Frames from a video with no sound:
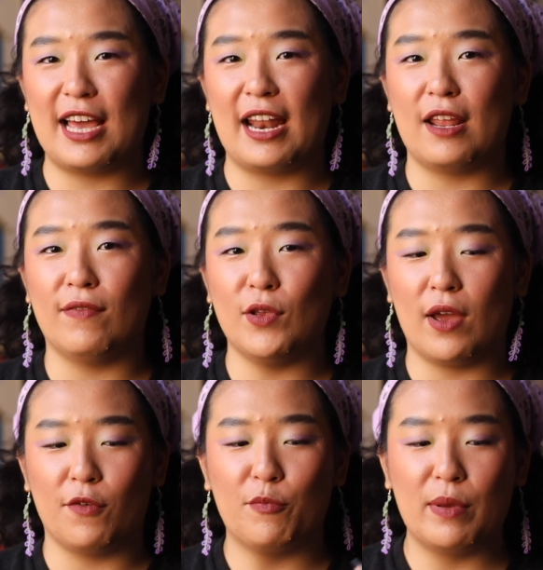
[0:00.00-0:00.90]
that if you
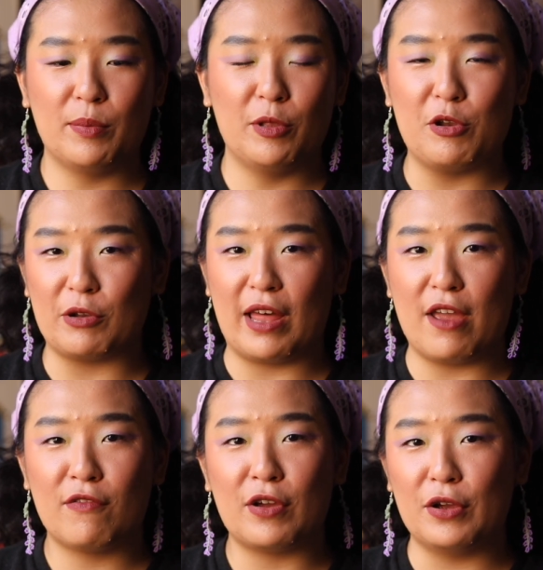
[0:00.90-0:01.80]
have people in your
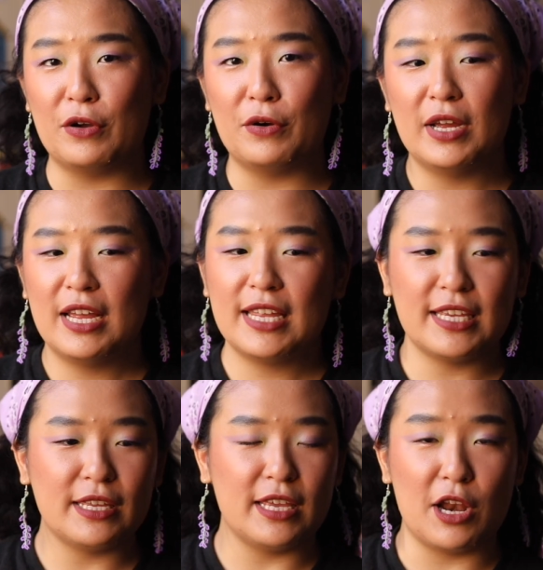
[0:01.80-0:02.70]
life who,
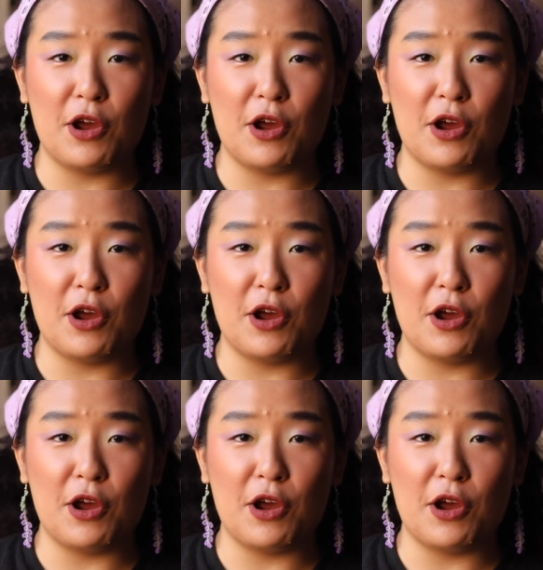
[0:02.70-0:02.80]
you